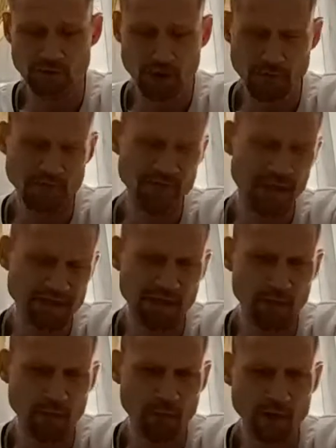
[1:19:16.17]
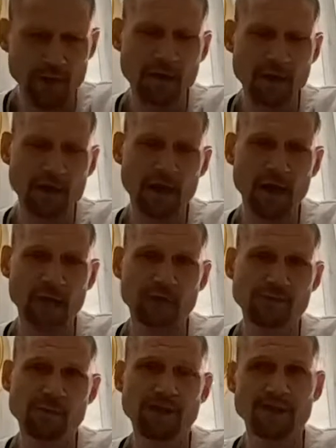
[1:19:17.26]
Space Cowboy, and
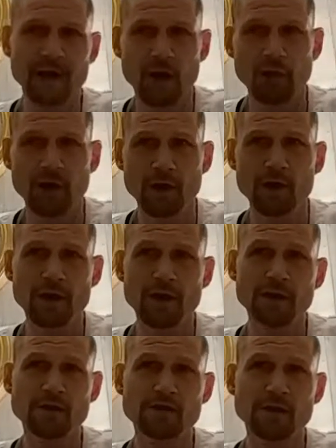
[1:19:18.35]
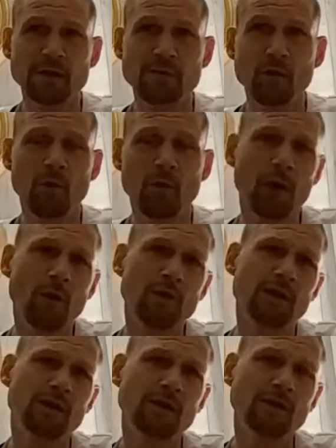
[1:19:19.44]
Space Cowboy is
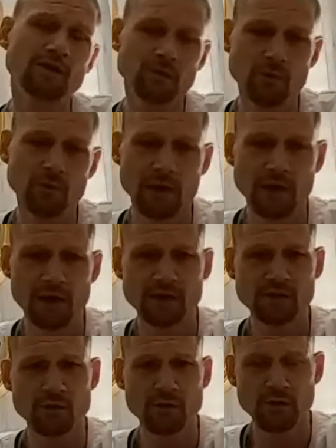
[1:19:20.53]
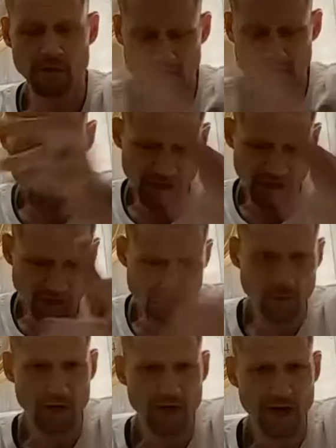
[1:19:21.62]
uploaded to a
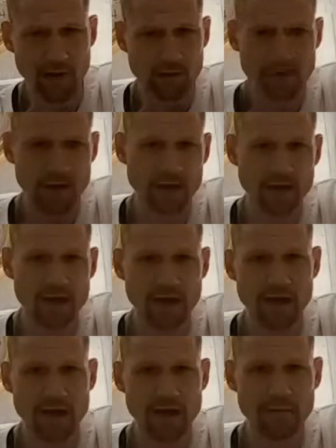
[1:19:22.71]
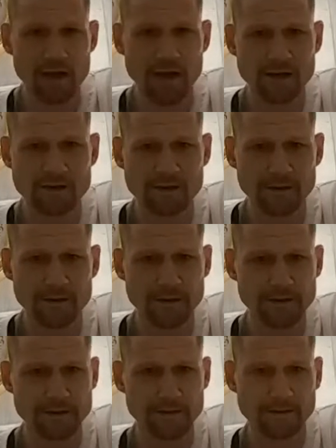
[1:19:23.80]
BitChute account, and you're going to get them next.
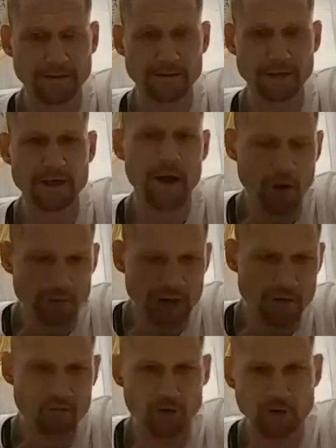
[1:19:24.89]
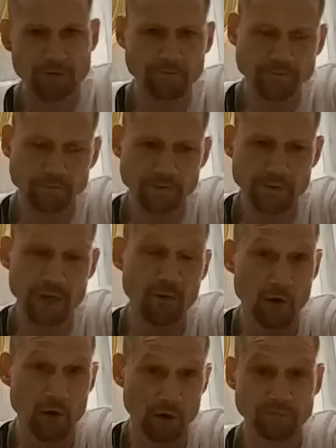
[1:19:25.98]
And then I'll read the room. Then we're done.